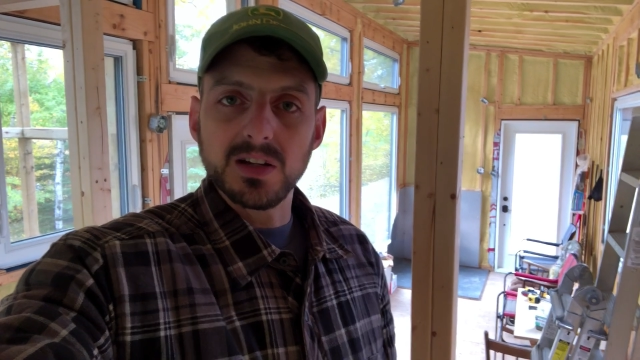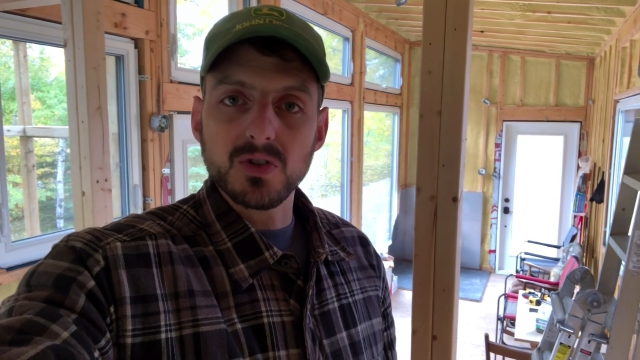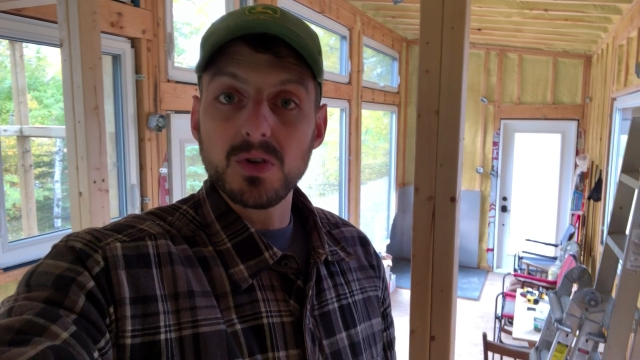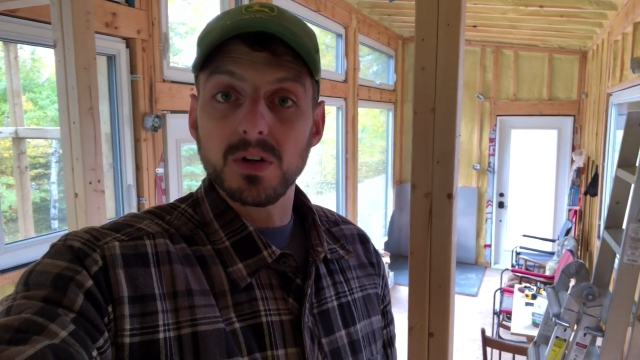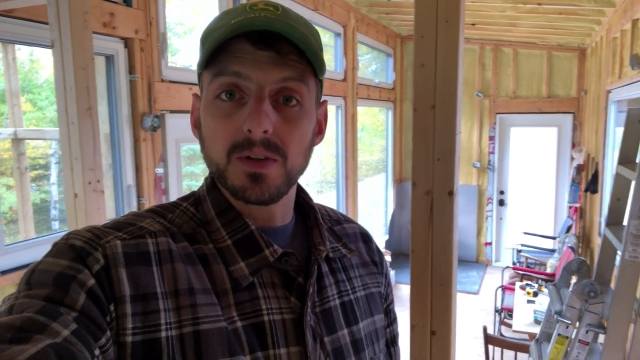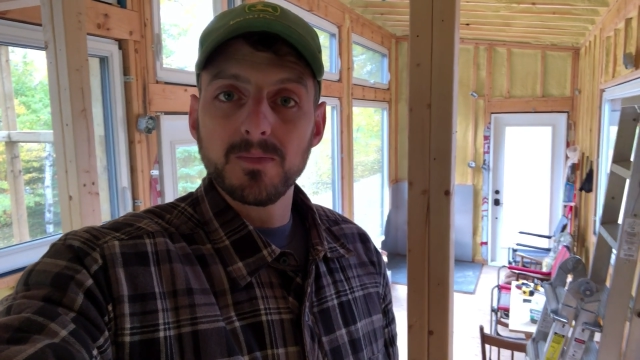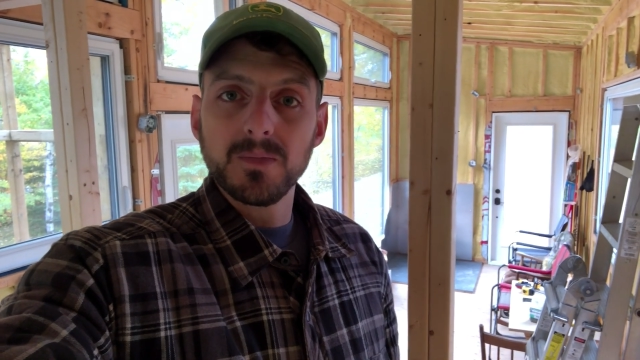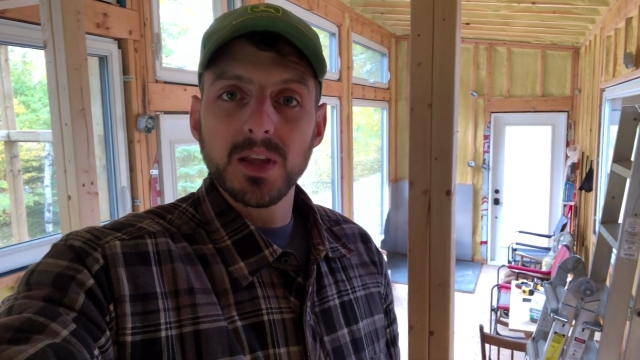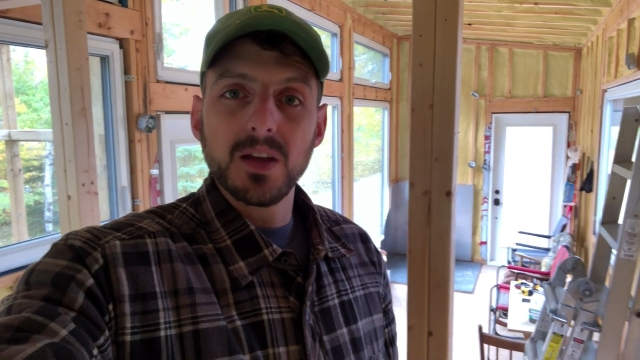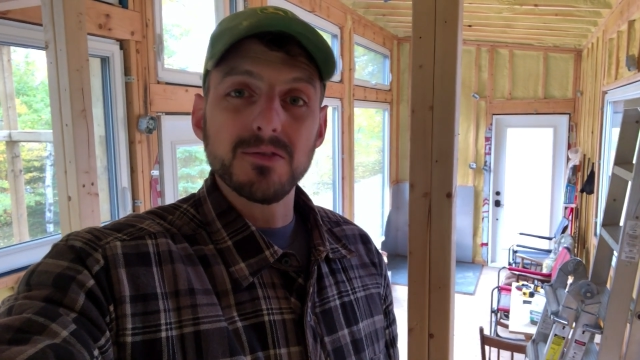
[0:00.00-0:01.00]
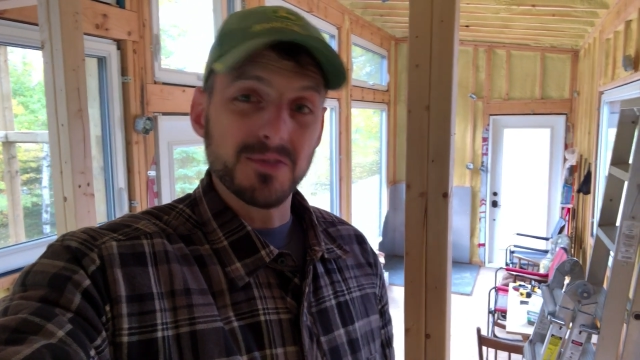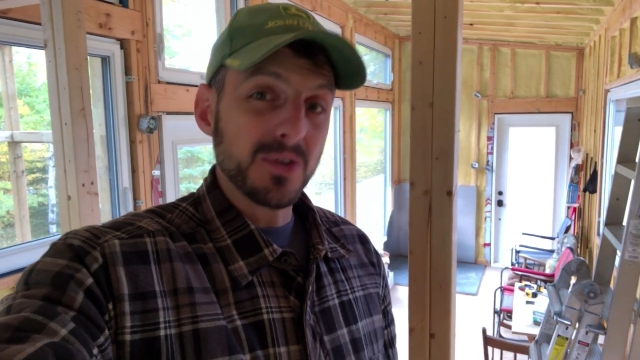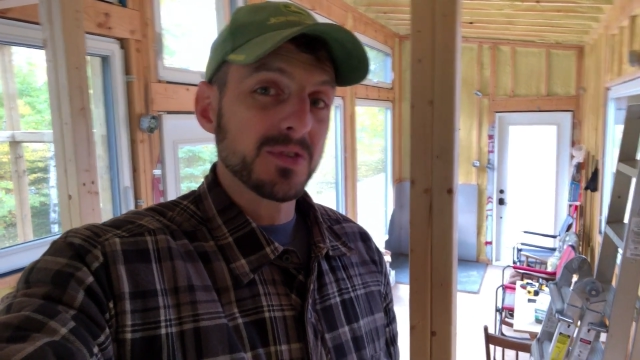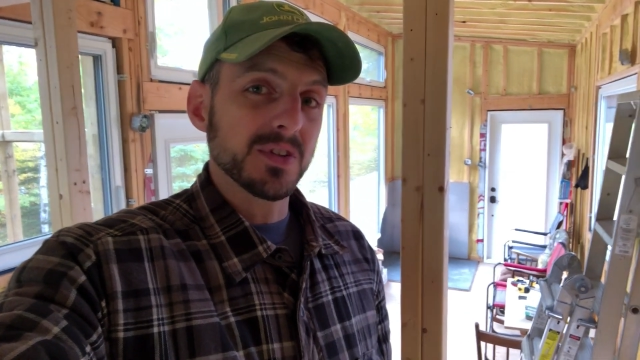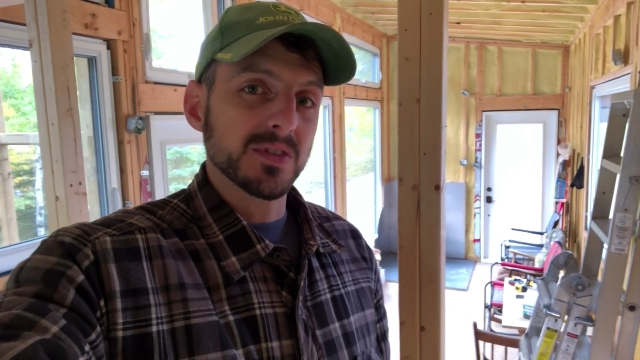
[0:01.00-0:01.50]
and enjoy.
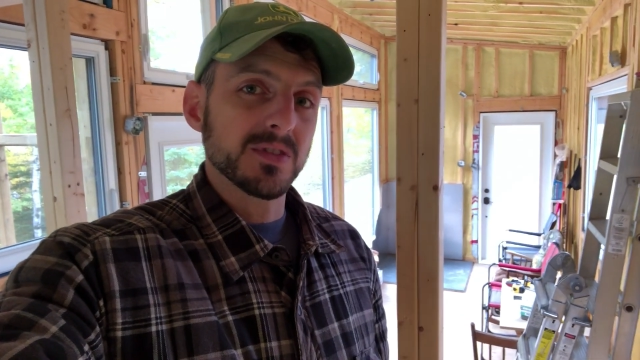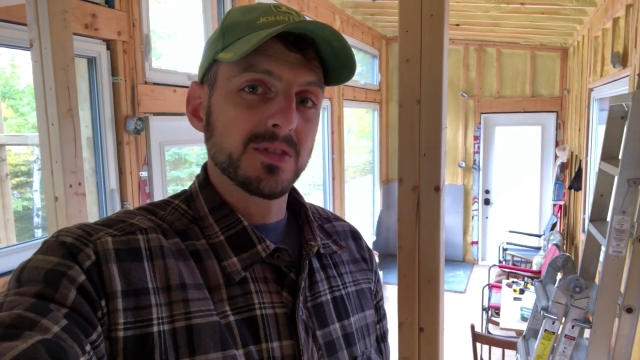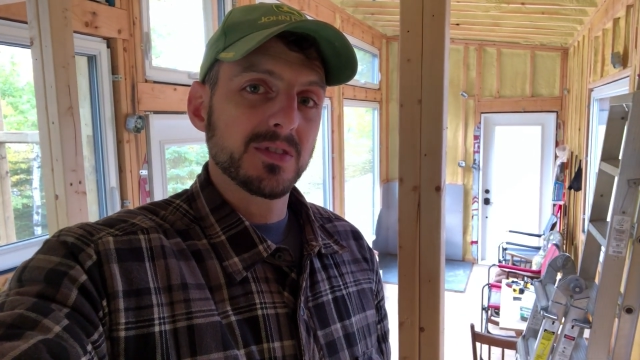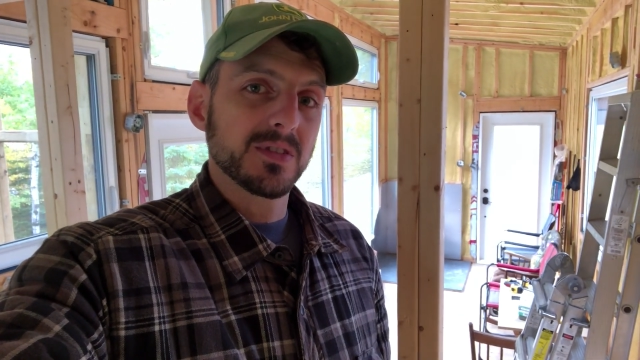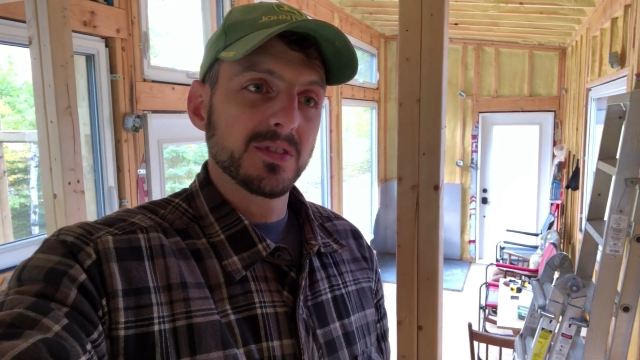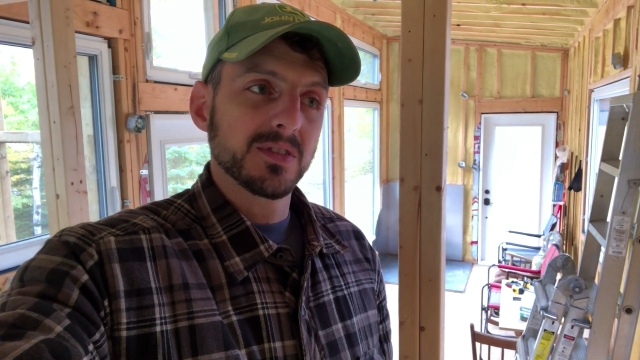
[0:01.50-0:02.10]
Versus